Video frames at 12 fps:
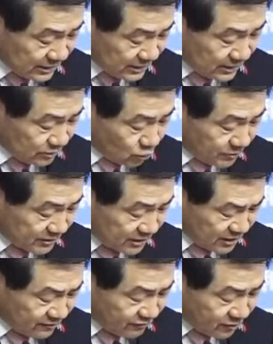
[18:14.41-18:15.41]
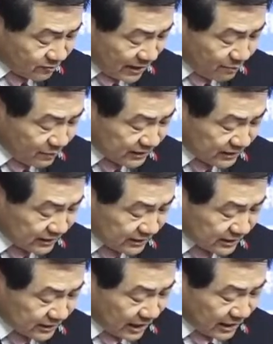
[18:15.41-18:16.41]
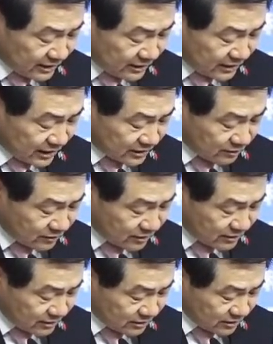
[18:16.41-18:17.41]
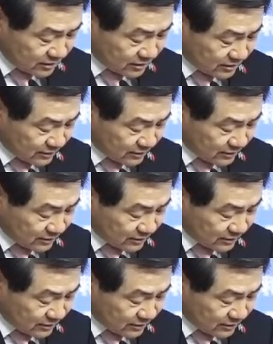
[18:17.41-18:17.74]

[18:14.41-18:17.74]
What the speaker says: representative from embassies and international organizations,